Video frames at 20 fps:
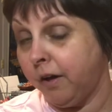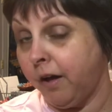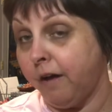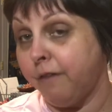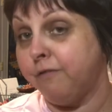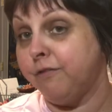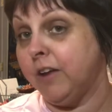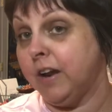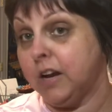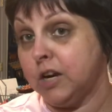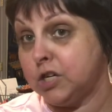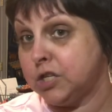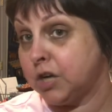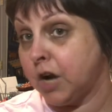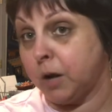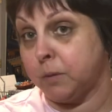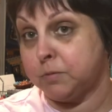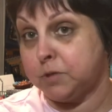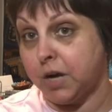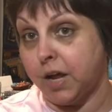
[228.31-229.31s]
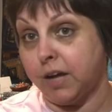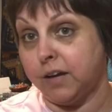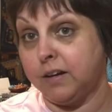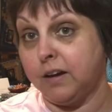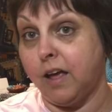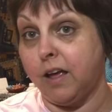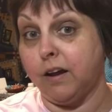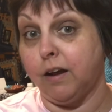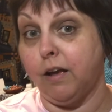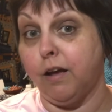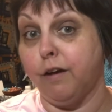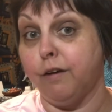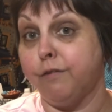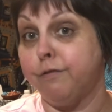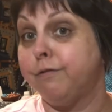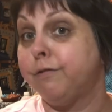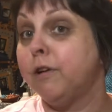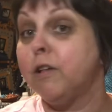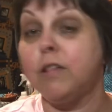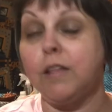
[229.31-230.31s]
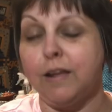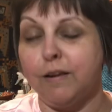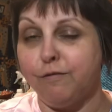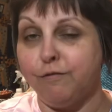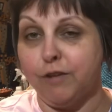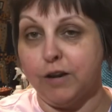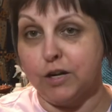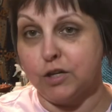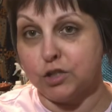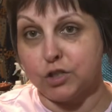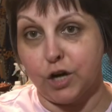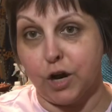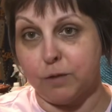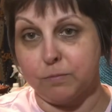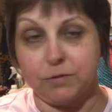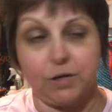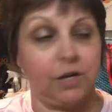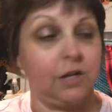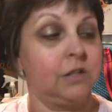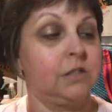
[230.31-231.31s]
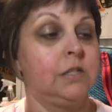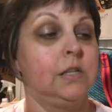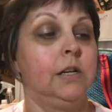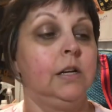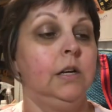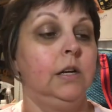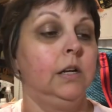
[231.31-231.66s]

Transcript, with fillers: a finished object, not a fully finished object.